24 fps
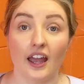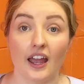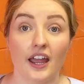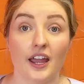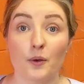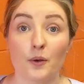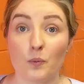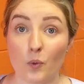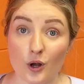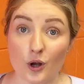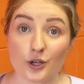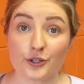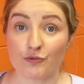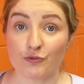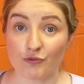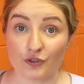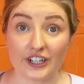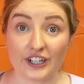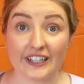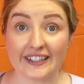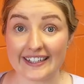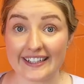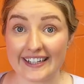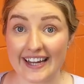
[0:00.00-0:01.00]
It was
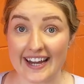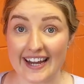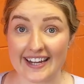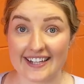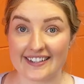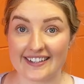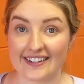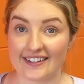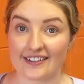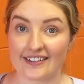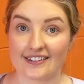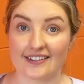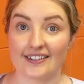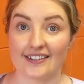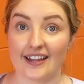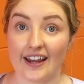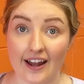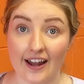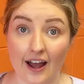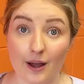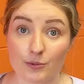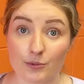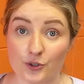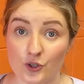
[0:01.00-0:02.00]
really easy to
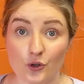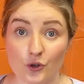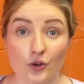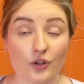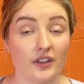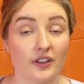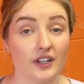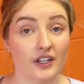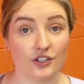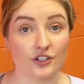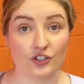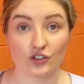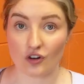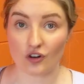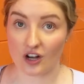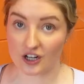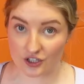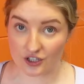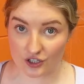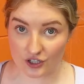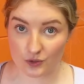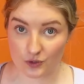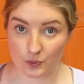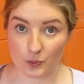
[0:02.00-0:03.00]
set up too. The
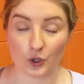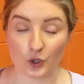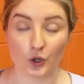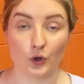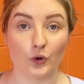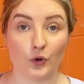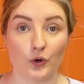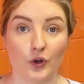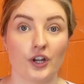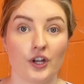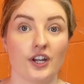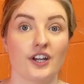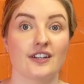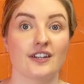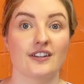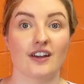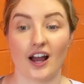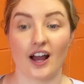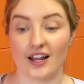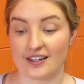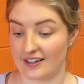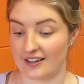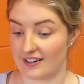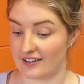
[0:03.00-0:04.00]
instructions were good.
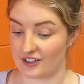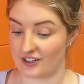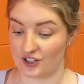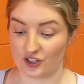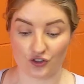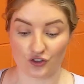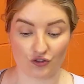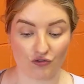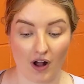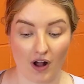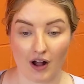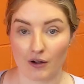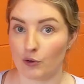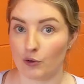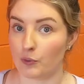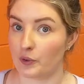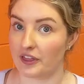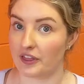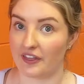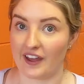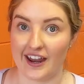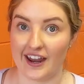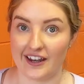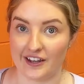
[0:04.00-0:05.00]
I didn't struggle
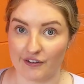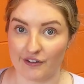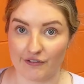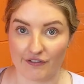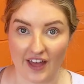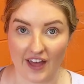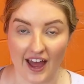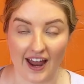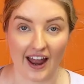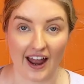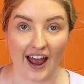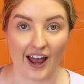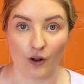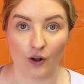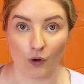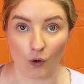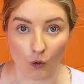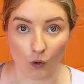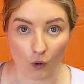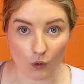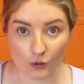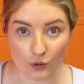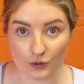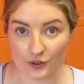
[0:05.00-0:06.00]
with any of that at
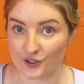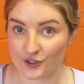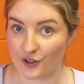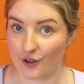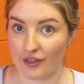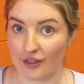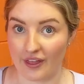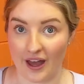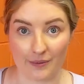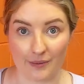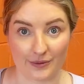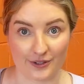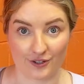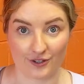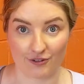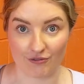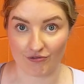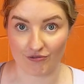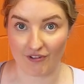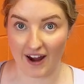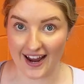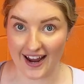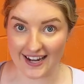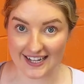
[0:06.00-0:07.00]
all, so that was
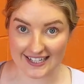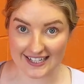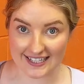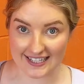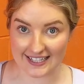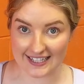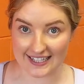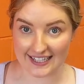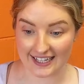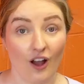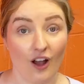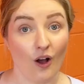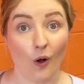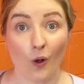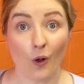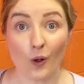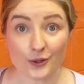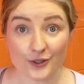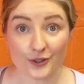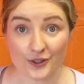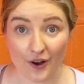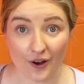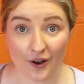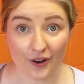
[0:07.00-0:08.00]
great.
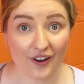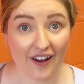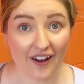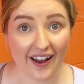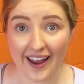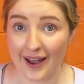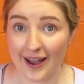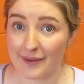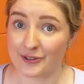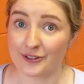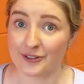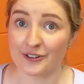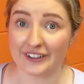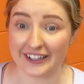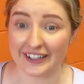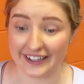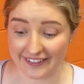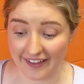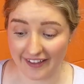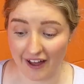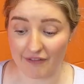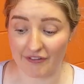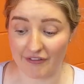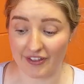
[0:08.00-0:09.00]
Also, I absolutely
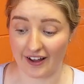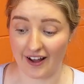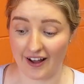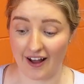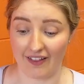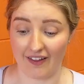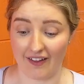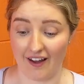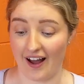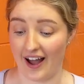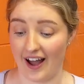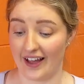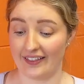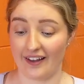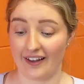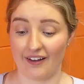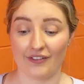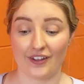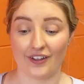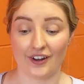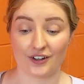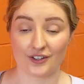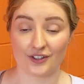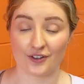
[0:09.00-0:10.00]
love the color. I
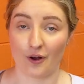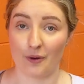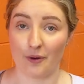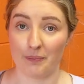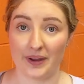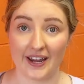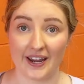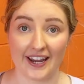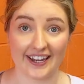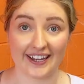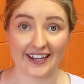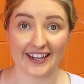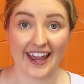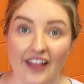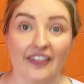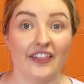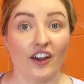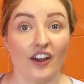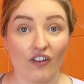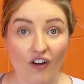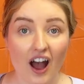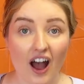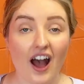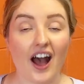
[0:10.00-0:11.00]
love that it's hot pink.
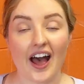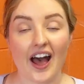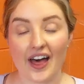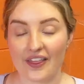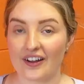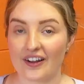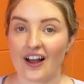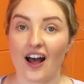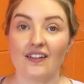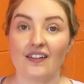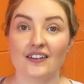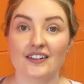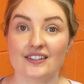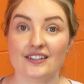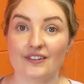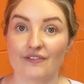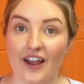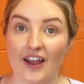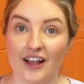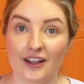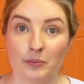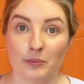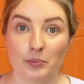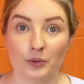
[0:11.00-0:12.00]
There are other colors
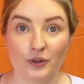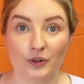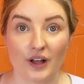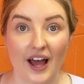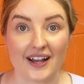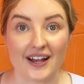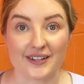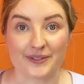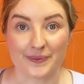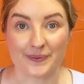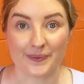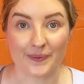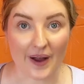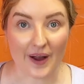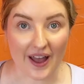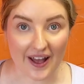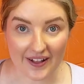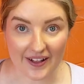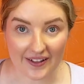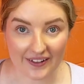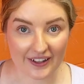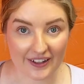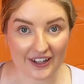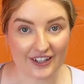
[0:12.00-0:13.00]
available as
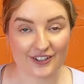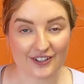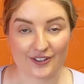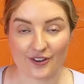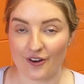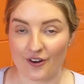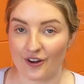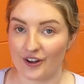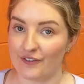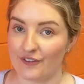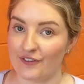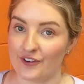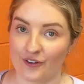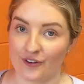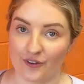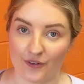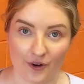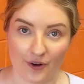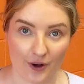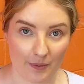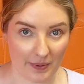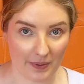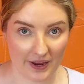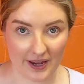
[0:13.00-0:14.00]
well, so if you're
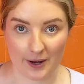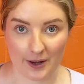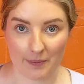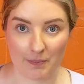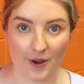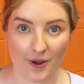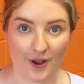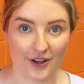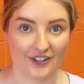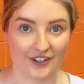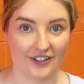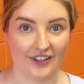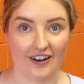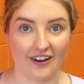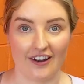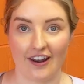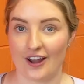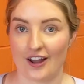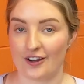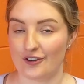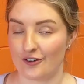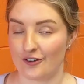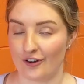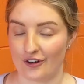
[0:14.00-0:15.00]
not a pink person,
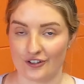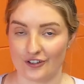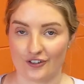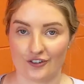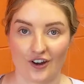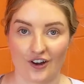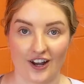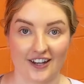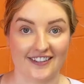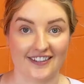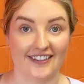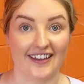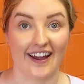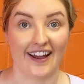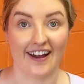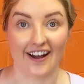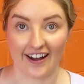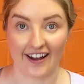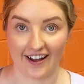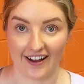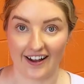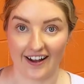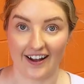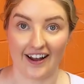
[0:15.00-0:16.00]
don't stress, there
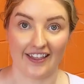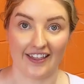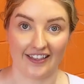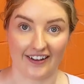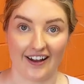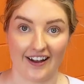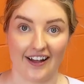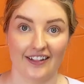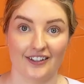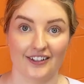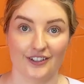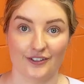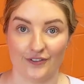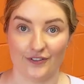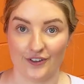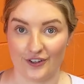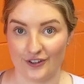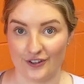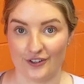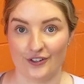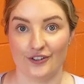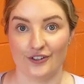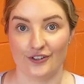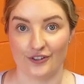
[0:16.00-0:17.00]
are other colors for
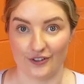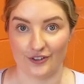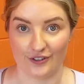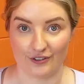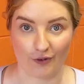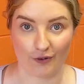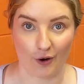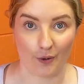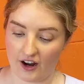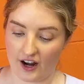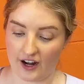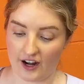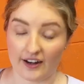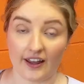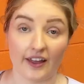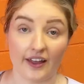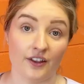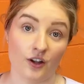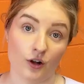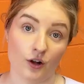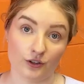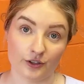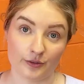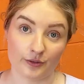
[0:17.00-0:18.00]
you to choose from. Now
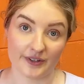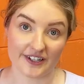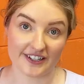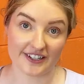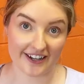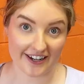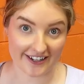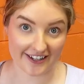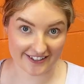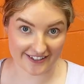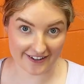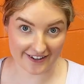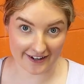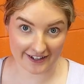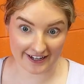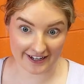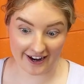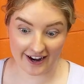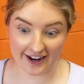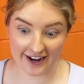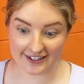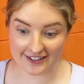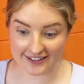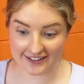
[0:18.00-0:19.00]
the ultimate test, I
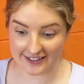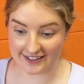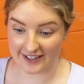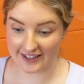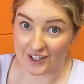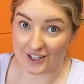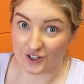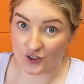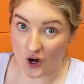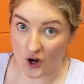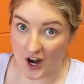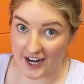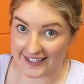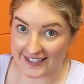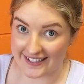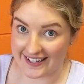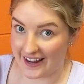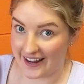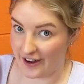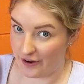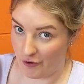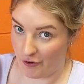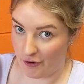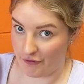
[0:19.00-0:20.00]
guess, trying to
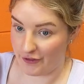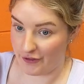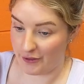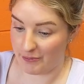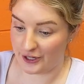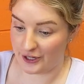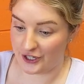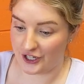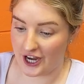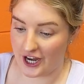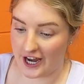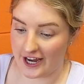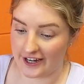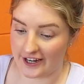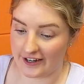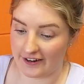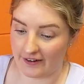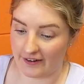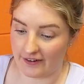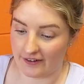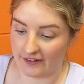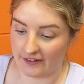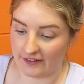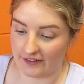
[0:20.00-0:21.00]
get it off the machine.
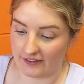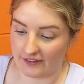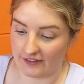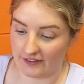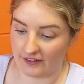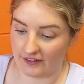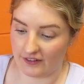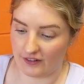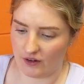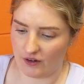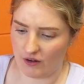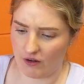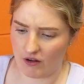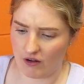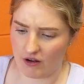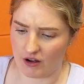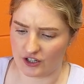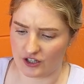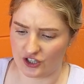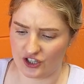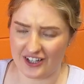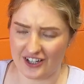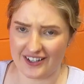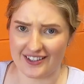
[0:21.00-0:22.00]
Oh,
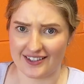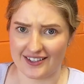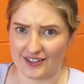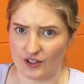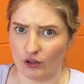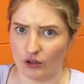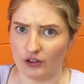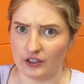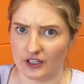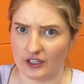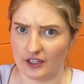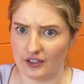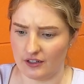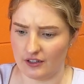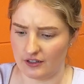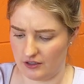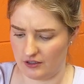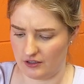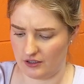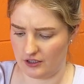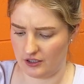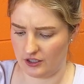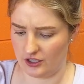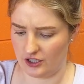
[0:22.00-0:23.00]
she's solid.
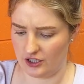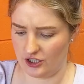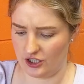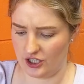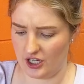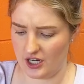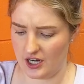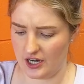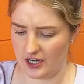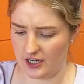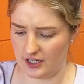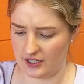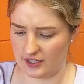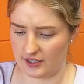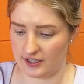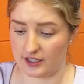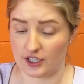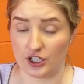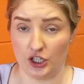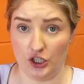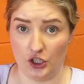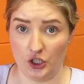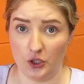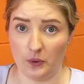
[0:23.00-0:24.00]
She is
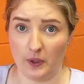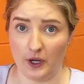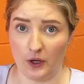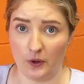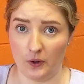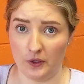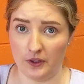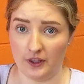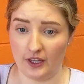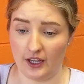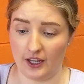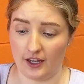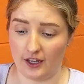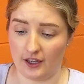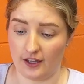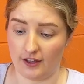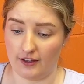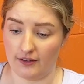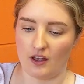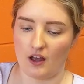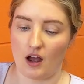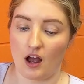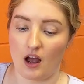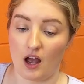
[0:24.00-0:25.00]
secure on there.
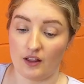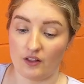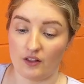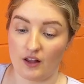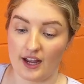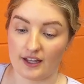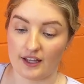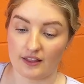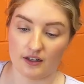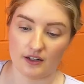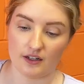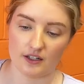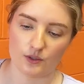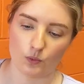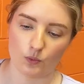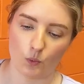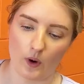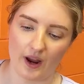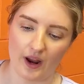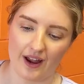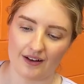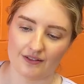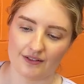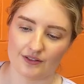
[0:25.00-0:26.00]
I like that it's
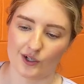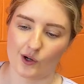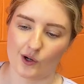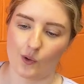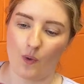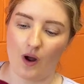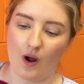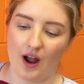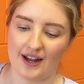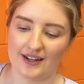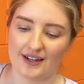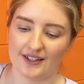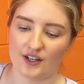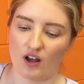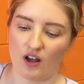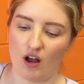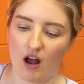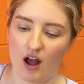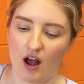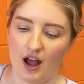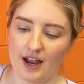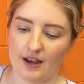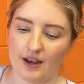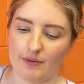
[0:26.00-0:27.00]
wound quite
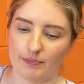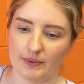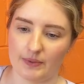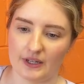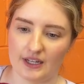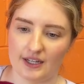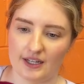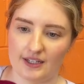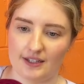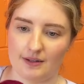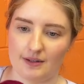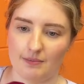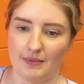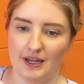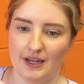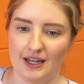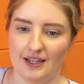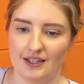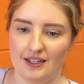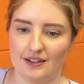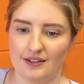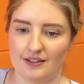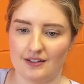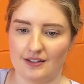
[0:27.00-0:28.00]
tight because it
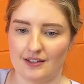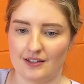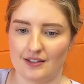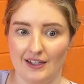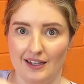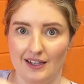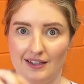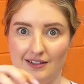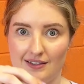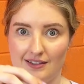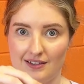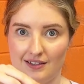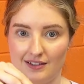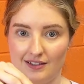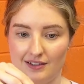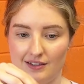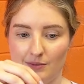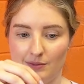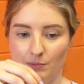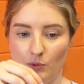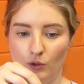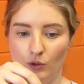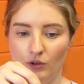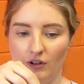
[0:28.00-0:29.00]
means it's
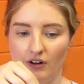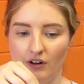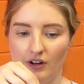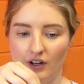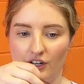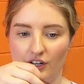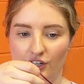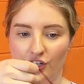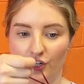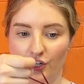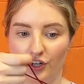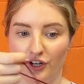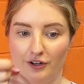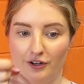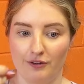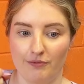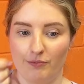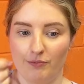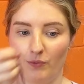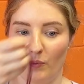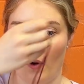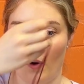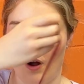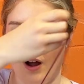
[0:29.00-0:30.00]
smaller and you
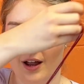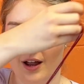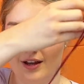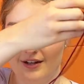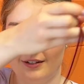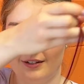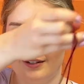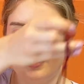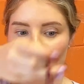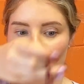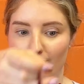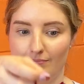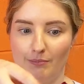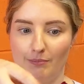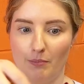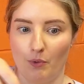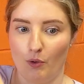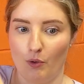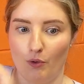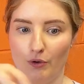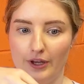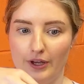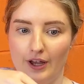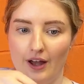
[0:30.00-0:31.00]
can wind
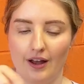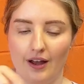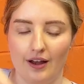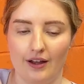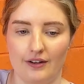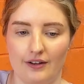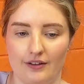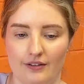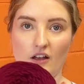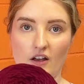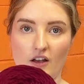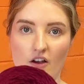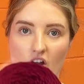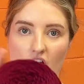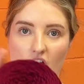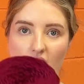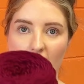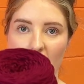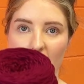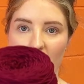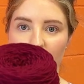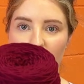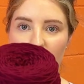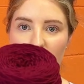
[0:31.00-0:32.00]
more yarn. All
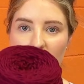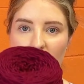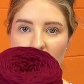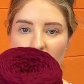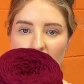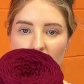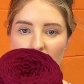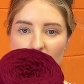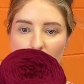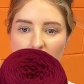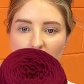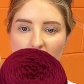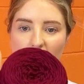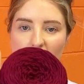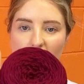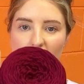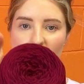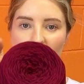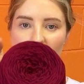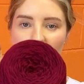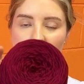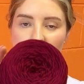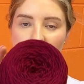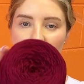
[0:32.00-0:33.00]
right, there we have
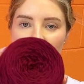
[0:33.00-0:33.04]
it.